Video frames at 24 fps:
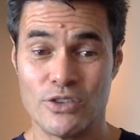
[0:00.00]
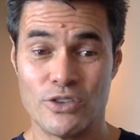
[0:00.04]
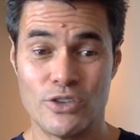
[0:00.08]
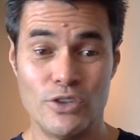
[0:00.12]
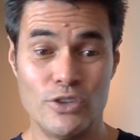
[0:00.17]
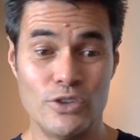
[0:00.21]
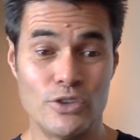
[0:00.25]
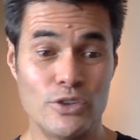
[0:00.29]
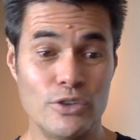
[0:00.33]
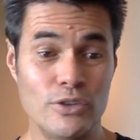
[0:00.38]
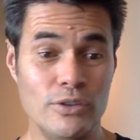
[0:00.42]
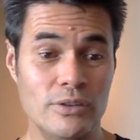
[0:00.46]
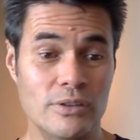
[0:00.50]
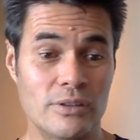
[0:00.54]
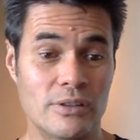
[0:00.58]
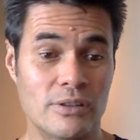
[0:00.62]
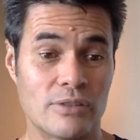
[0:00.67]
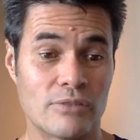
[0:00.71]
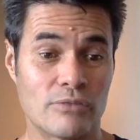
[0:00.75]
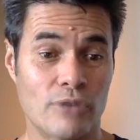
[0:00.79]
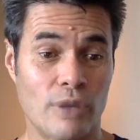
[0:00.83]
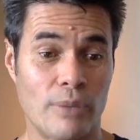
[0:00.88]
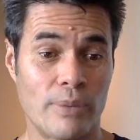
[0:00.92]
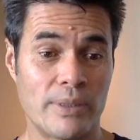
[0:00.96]
to
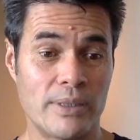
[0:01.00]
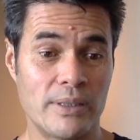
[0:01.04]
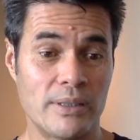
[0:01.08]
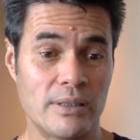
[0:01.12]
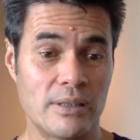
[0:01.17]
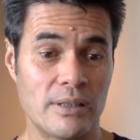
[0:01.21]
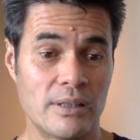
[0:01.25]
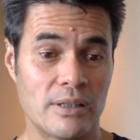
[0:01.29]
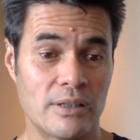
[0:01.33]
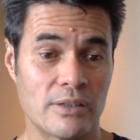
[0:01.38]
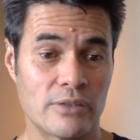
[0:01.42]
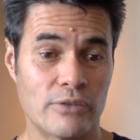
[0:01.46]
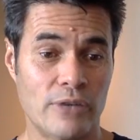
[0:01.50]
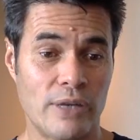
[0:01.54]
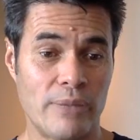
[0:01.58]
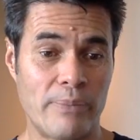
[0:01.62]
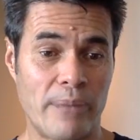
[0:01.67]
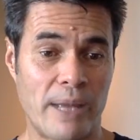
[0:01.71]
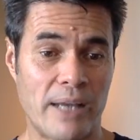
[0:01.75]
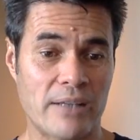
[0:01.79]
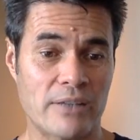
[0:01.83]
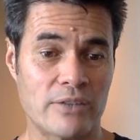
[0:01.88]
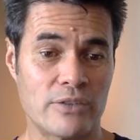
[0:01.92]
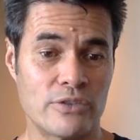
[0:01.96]
Robin
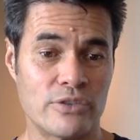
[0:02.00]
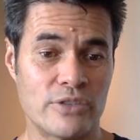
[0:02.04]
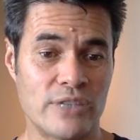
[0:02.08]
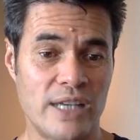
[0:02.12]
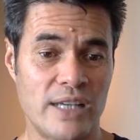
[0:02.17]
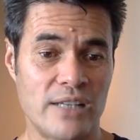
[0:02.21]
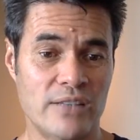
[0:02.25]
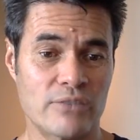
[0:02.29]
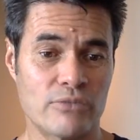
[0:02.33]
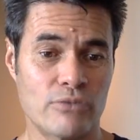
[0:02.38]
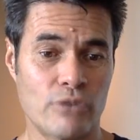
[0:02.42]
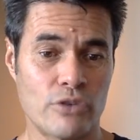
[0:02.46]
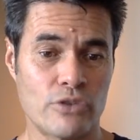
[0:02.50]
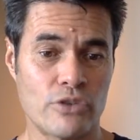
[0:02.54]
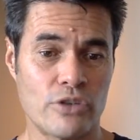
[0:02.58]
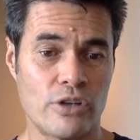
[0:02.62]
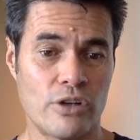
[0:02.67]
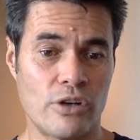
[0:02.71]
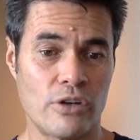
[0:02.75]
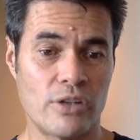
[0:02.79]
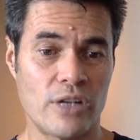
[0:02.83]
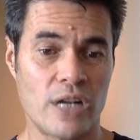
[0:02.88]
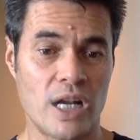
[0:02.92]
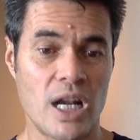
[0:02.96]
Greatback, who says, Roger,
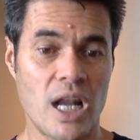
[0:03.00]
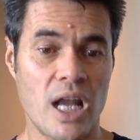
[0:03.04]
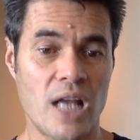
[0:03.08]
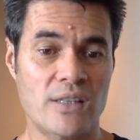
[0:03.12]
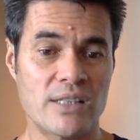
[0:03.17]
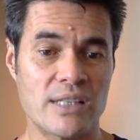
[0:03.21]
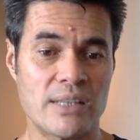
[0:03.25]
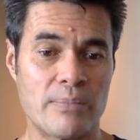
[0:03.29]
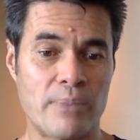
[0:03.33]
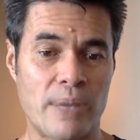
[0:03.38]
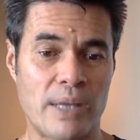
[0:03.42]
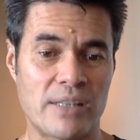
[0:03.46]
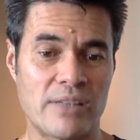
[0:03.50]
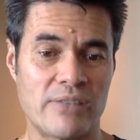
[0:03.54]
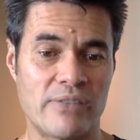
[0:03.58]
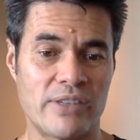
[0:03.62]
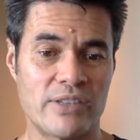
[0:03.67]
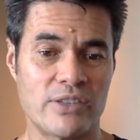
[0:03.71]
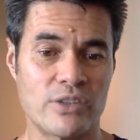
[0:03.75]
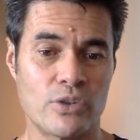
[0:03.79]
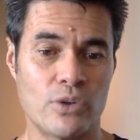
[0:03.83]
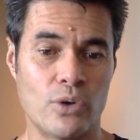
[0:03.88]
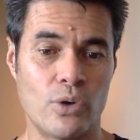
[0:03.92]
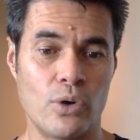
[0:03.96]
on the last Impact
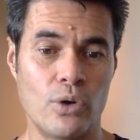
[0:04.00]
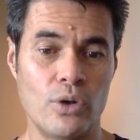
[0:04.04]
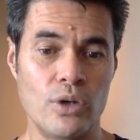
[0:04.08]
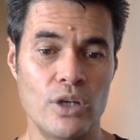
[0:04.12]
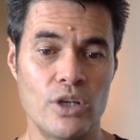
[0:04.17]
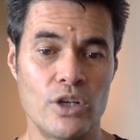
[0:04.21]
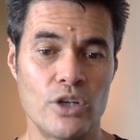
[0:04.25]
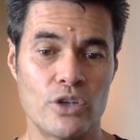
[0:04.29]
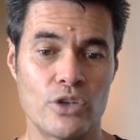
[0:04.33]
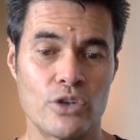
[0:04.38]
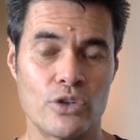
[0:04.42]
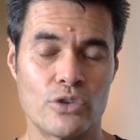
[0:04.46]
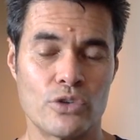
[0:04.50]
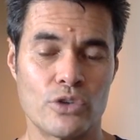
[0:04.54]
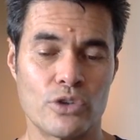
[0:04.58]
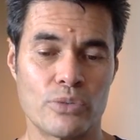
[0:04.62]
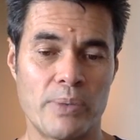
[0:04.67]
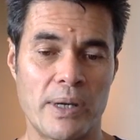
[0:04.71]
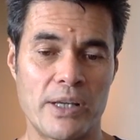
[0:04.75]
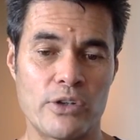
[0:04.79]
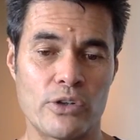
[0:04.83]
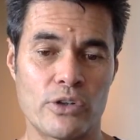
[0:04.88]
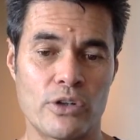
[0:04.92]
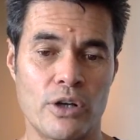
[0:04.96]
Investor call, you talked
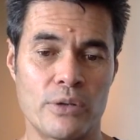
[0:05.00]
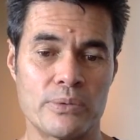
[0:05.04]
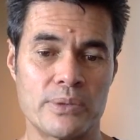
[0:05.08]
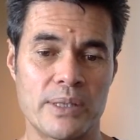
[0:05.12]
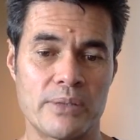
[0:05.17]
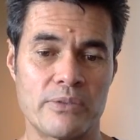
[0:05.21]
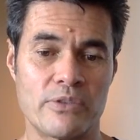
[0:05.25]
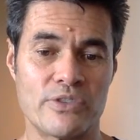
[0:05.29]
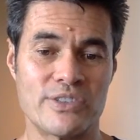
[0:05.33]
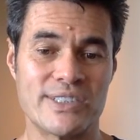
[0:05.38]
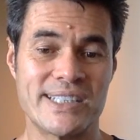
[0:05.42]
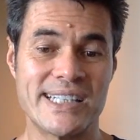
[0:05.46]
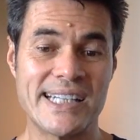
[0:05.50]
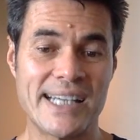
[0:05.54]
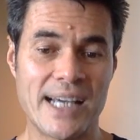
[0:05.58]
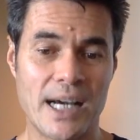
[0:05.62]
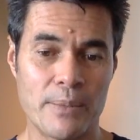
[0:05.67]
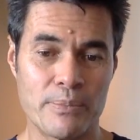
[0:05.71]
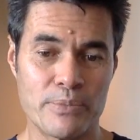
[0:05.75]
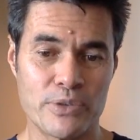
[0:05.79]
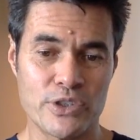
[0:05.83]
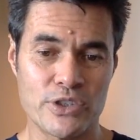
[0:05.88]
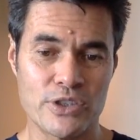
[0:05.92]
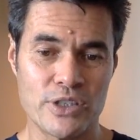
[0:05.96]
about your concept of city
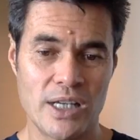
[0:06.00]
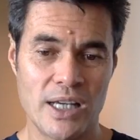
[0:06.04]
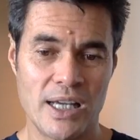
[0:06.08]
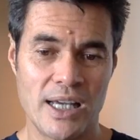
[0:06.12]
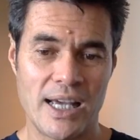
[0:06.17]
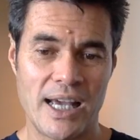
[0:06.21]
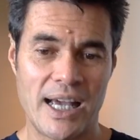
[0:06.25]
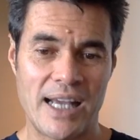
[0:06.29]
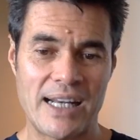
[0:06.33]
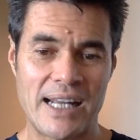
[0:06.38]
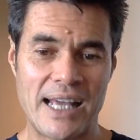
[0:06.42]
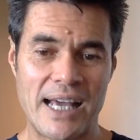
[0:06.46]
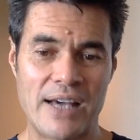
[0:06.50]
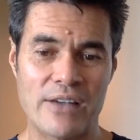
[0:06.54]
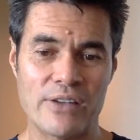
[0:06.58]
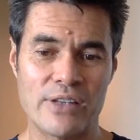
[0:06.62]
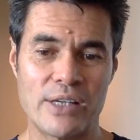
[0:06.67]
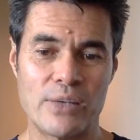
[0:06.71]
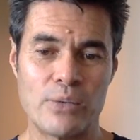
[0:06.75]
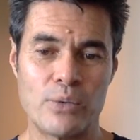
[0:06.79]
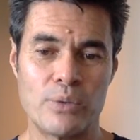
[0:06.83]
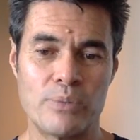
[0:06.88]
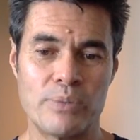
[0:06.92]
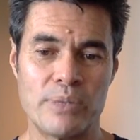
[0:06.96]
hubs and how
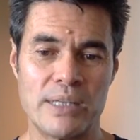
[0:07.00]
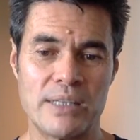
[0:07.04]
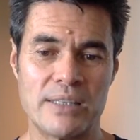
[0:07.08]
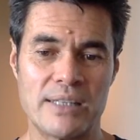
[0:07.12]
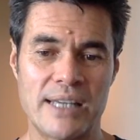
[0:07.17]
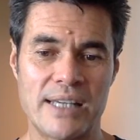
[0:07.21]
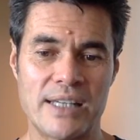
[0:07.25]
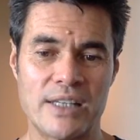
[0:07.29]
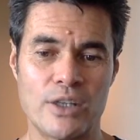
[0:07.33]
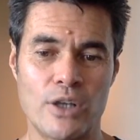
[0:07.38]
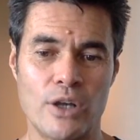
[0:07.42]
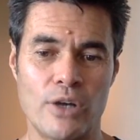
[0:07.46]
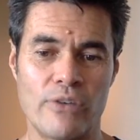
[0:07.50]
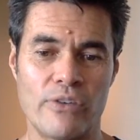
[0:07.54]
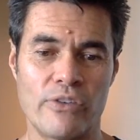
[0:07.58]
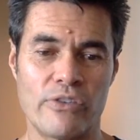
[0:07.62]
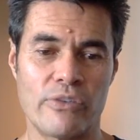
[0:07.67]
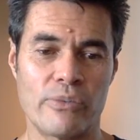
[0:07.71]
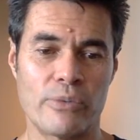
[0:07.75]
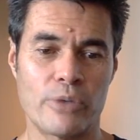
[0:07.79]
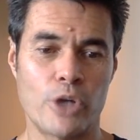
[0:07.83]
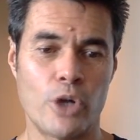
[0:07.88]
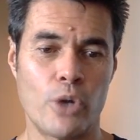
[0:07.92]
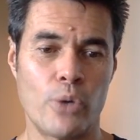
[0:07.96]
they would be taking over
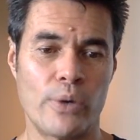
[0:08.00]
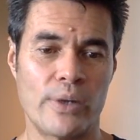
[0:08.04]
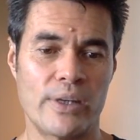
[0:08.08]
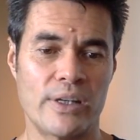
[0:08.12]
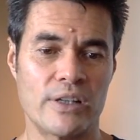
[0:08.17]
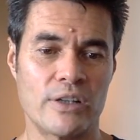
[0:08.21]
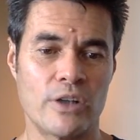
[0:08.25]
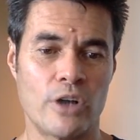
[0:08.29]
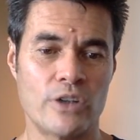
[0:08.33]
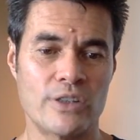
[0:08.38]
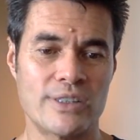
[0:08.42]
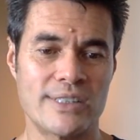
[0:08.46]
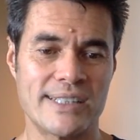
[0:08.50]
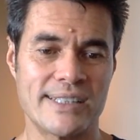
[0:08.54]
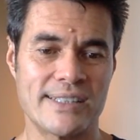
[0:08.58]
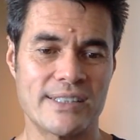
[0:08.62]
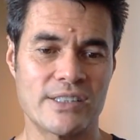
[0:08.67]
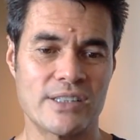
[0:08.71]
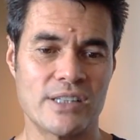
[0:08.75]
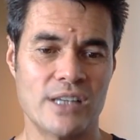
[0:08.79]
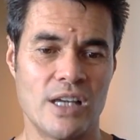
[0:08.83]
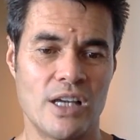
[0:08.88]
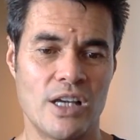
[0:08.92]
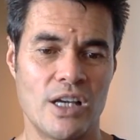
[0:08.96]
from co-working hot
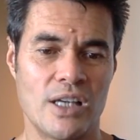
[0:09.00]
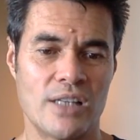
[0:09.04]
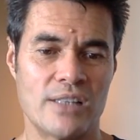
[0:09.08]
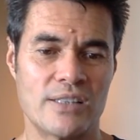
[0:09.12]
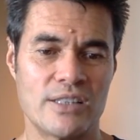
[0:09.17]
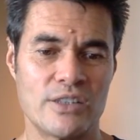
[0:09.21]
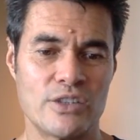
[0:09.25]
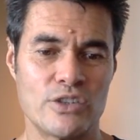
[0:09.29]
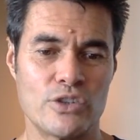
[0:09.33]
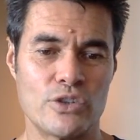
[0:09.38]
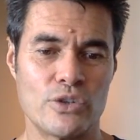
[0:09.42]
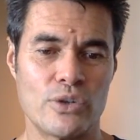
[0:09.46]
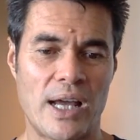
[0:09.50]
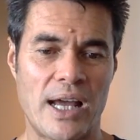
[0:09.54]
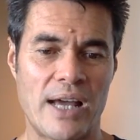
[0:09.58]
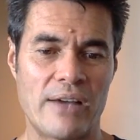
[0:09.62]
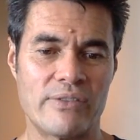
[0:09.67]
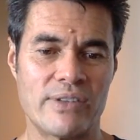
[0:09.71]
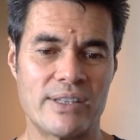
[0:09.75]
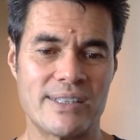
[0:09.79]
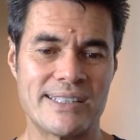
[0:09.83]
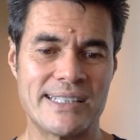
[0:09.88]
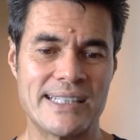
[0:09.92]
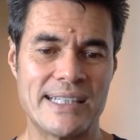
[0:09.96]
seats. Since you
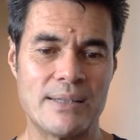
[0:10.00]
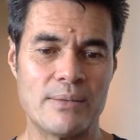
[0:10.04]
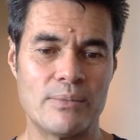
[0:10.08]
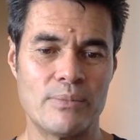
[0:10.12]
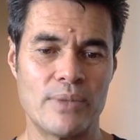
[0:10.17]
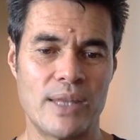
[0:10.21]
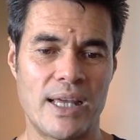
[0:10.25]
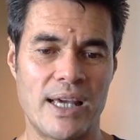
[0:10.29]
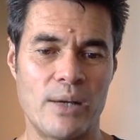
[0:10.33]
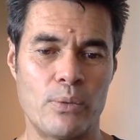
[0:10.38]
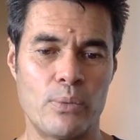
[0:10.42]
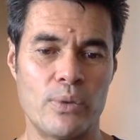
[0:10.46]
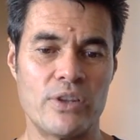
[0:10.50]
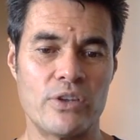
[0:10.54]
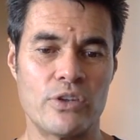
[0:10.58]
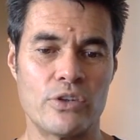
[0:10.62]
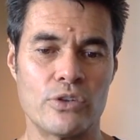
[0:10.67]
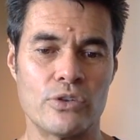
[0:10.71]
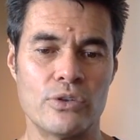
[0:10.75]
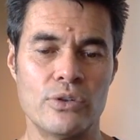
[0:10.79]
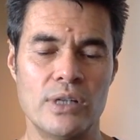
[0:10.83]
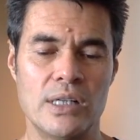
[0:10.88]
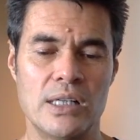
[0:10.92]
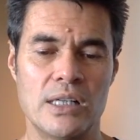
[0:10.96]
have the team there with
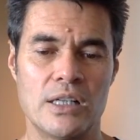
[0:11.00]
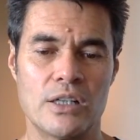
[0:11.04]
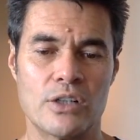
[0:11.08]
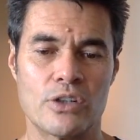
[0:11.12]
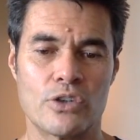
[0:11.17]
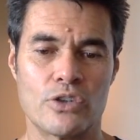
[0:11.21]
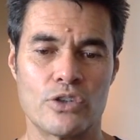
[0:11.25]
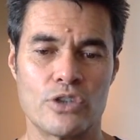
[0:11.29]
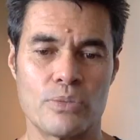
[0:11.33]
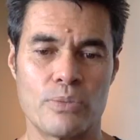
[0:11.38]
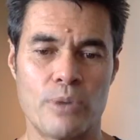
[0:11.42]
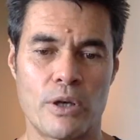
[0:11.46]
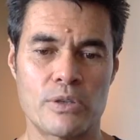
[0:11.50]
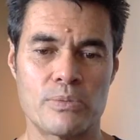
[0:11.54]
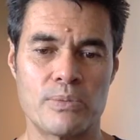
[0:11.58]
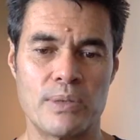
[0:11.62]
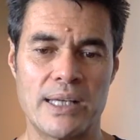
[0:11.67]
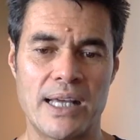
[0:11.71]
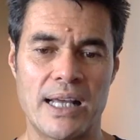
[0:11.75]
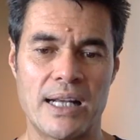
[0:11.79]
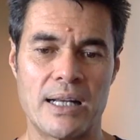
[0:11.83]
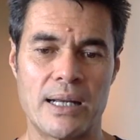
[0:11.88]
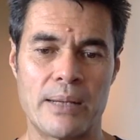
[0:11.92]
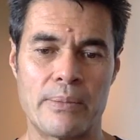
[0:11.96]
you, could you
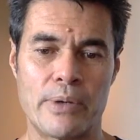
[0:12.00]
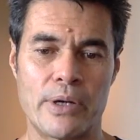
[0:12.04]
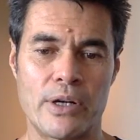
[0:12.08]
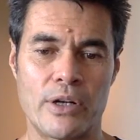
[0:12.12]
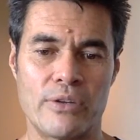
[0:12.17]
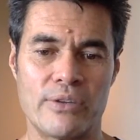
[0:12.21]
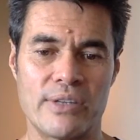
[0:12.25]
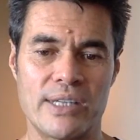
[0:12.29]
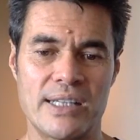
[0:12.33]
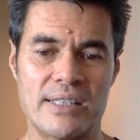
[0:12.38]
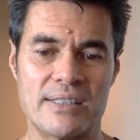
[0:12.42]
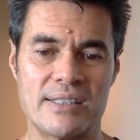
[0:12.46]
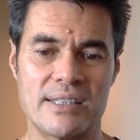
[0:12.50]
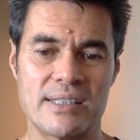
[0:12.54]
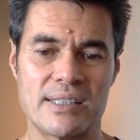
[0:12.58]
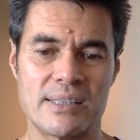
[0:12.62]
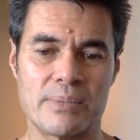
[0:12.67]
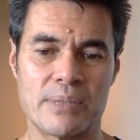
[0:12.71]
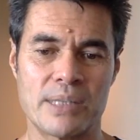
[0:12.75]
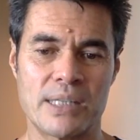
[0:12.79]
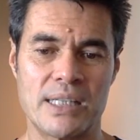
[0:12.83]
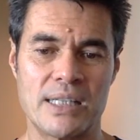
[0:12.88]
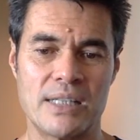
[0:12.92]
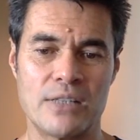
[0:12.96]
possibly elaborate on this, as
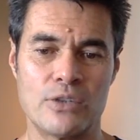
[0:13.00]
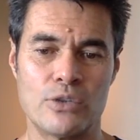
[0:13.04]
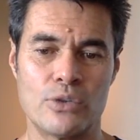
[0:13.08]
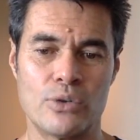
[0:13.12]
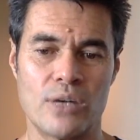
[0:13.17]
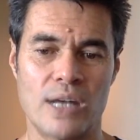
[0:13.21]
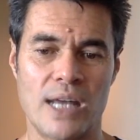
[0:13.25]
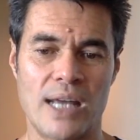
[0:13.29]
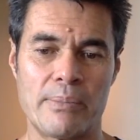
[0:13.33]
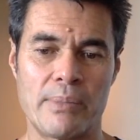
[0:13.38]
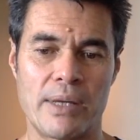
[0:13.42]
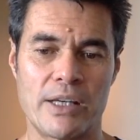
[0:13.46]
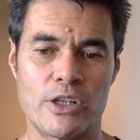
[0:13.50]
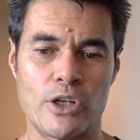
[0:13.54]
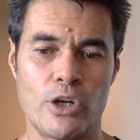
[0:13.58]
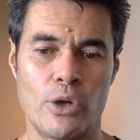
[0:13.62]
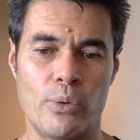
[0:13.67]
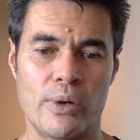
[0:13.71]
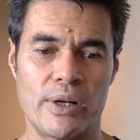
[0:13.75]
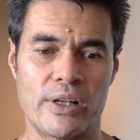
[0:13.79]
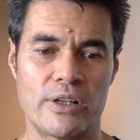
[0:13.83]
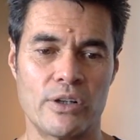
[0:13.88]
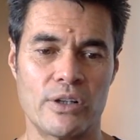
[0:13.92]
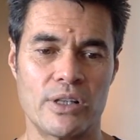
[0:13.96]
I'm keen to align my
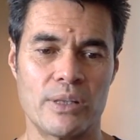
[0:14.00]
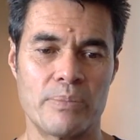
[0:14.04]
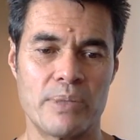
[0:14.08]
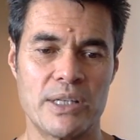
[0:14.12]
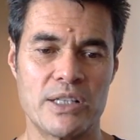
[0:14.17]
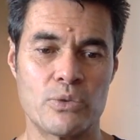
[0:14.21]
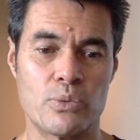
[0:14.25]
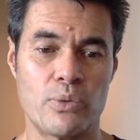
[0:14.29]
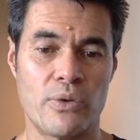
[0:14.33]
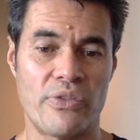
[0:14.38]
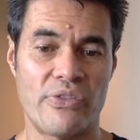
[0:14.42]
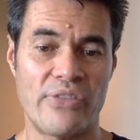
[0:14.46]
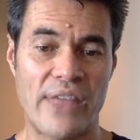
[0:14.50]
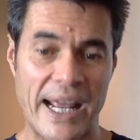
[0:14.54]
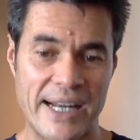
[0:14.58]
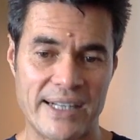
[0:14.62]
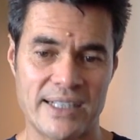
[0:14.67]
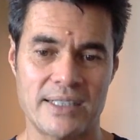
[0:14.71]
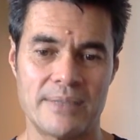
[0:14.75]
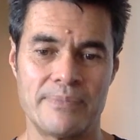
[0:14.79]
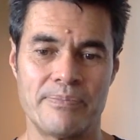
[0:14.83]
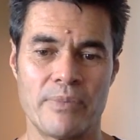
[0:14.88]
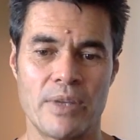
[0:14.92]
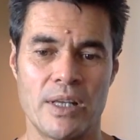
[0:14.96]
co-working on the beach with
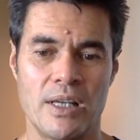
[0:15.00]
that?